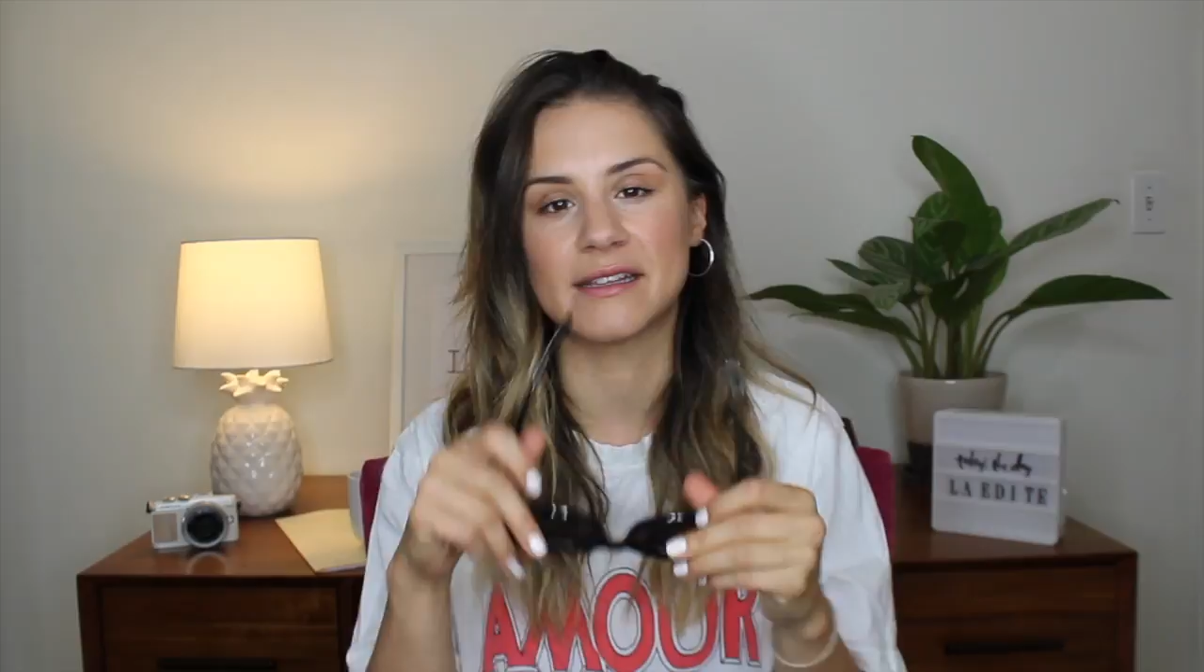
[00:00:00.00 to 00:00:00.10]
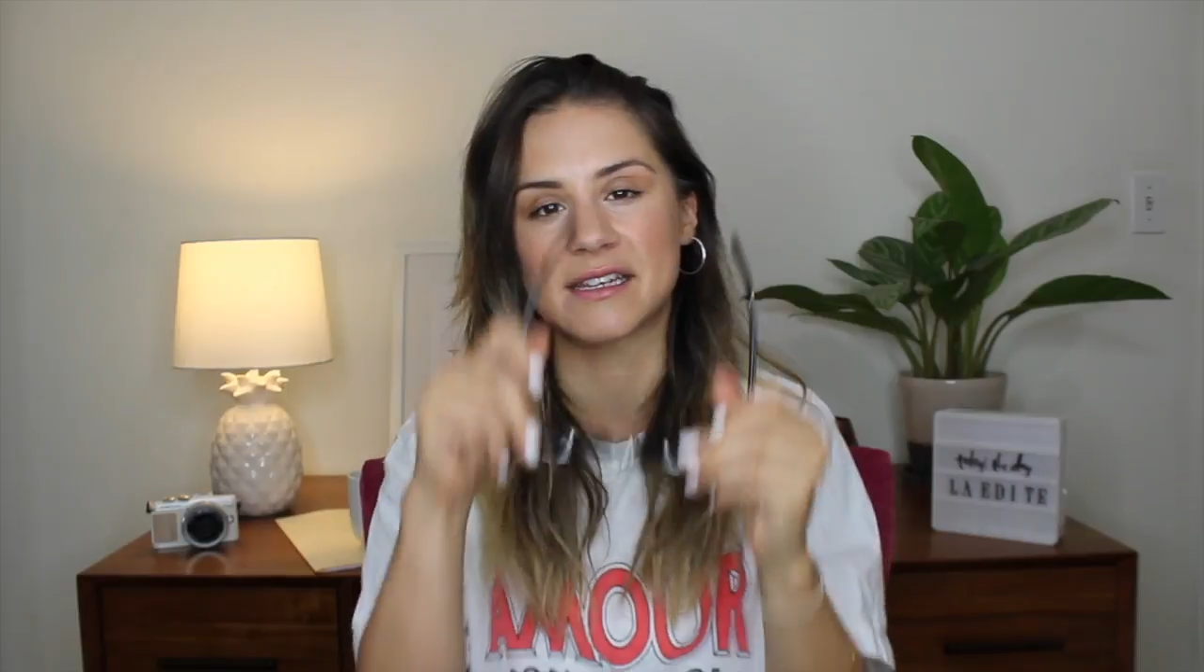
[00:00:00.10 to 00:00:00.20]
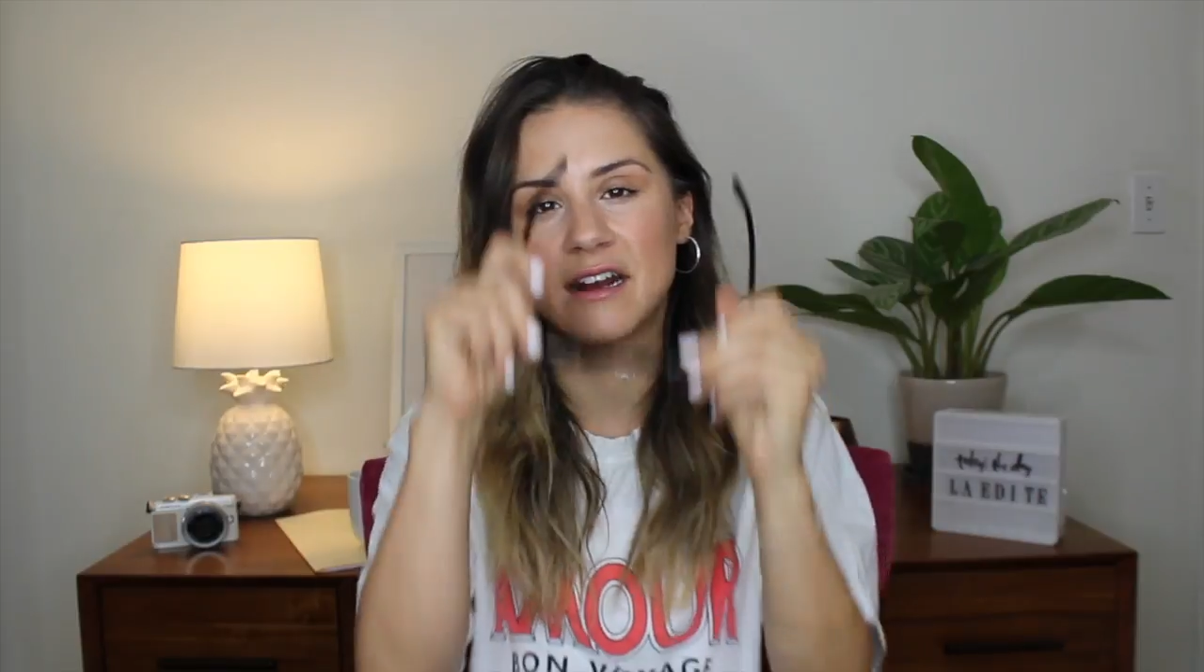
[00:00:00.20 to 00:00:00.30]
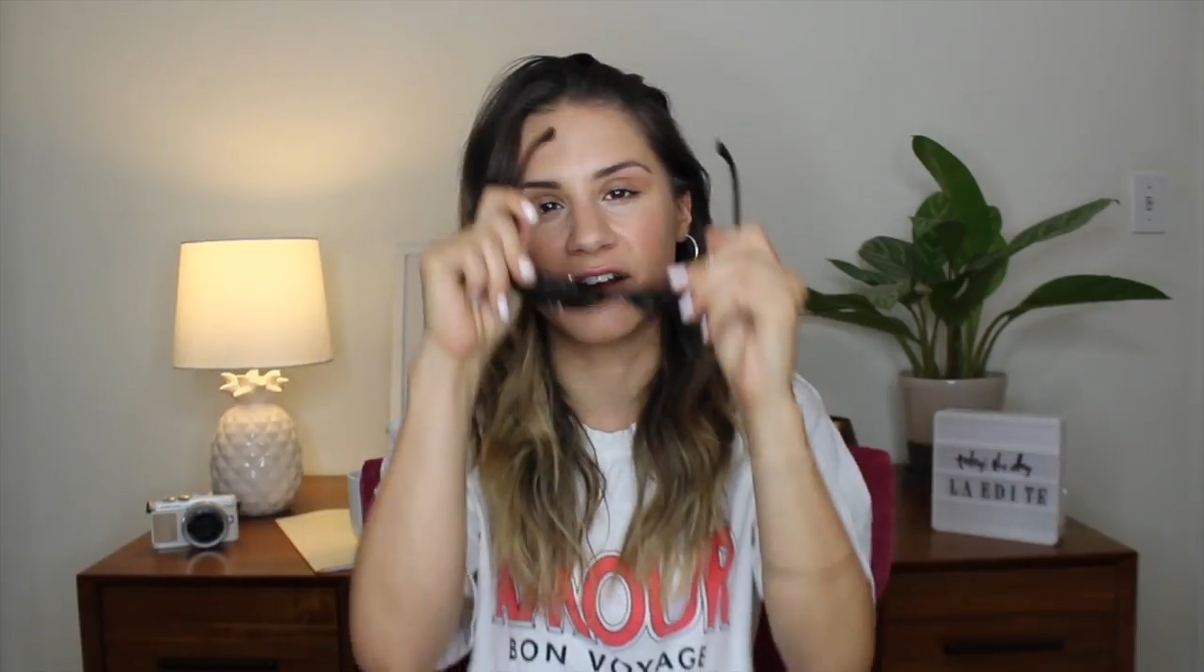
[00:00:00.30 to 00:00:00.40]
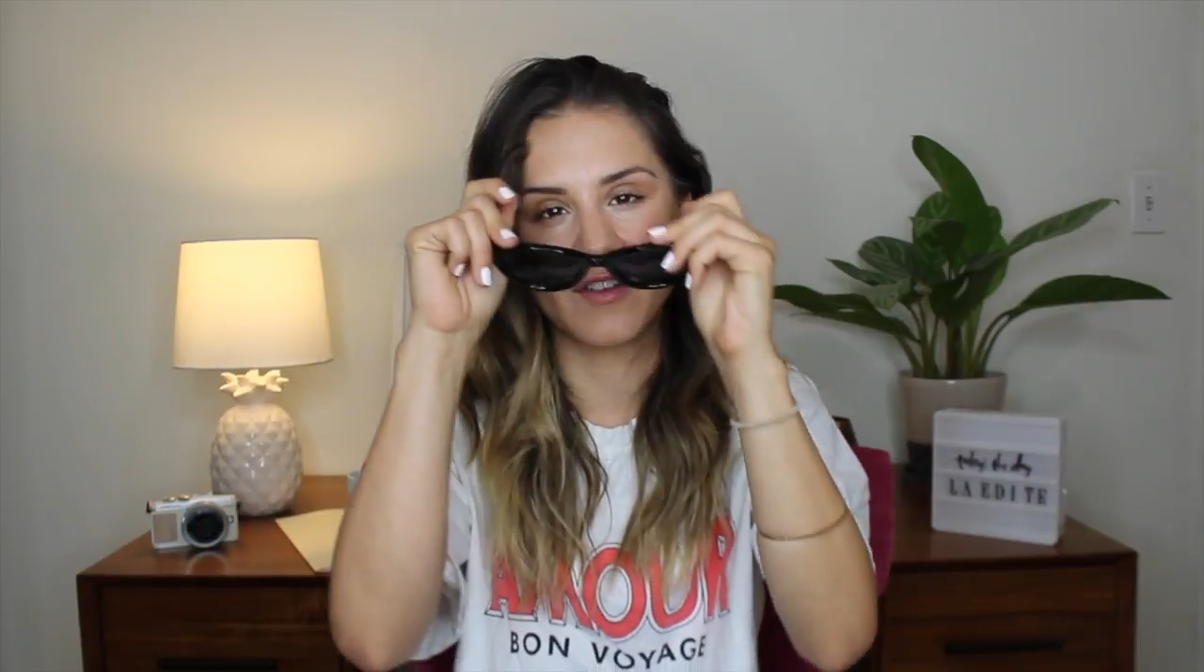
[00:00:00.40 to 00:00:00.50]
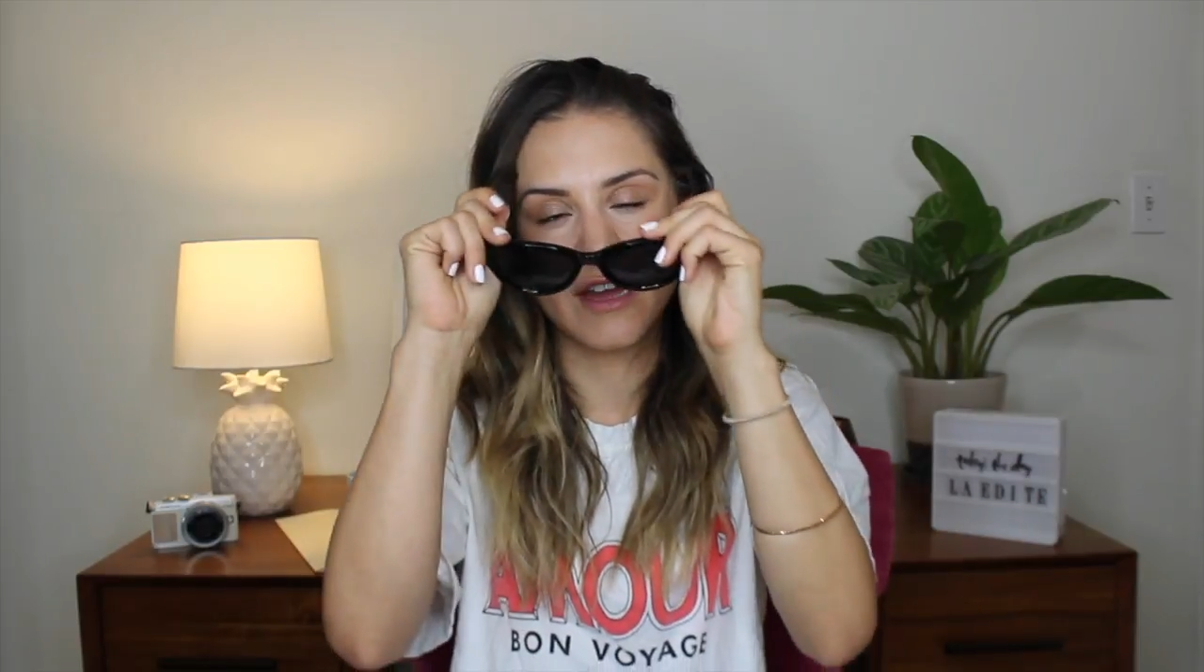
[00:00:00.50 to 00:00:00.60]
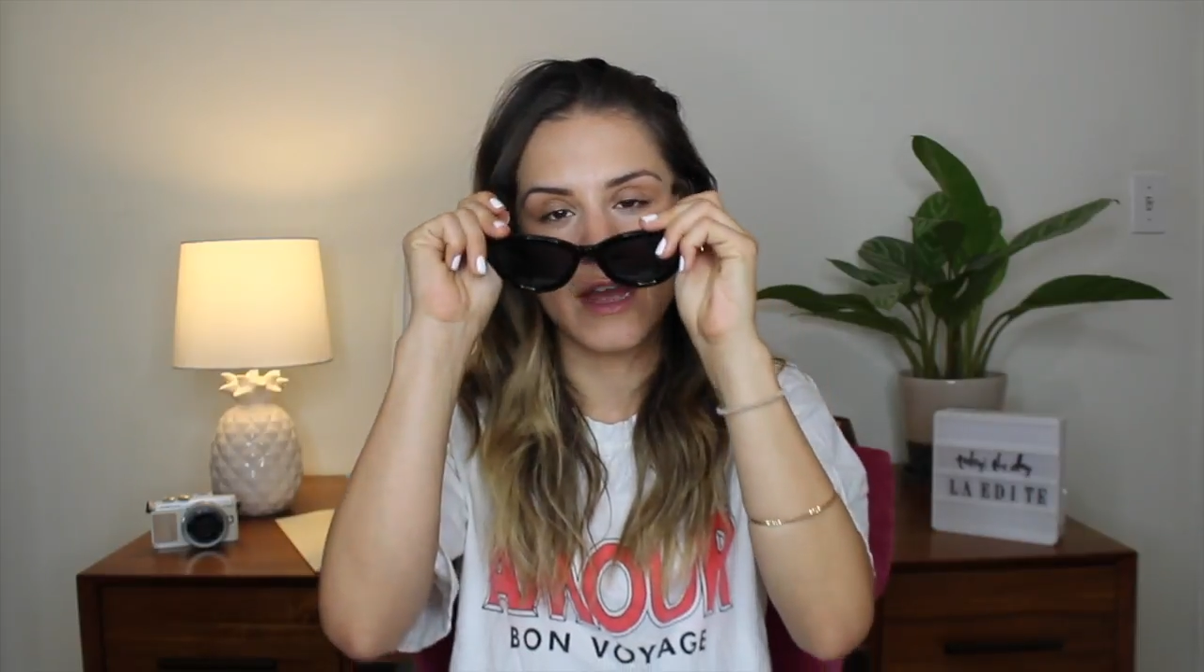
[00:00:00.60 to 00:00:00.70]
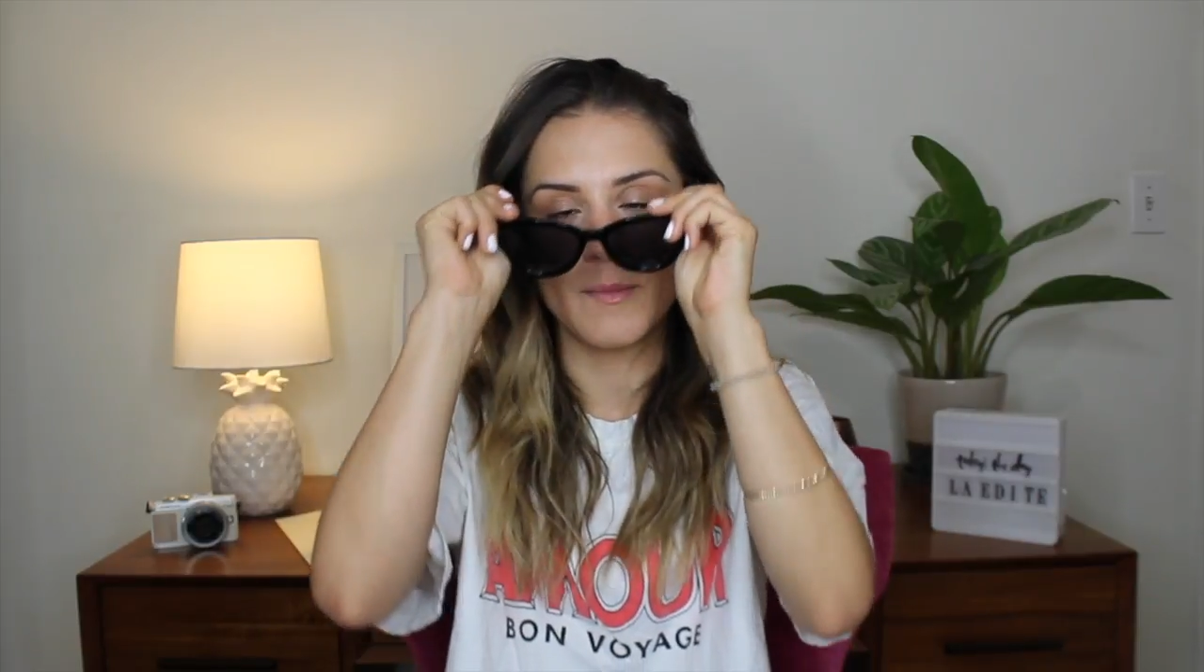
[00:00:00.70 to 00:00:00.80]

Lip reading: and stuff.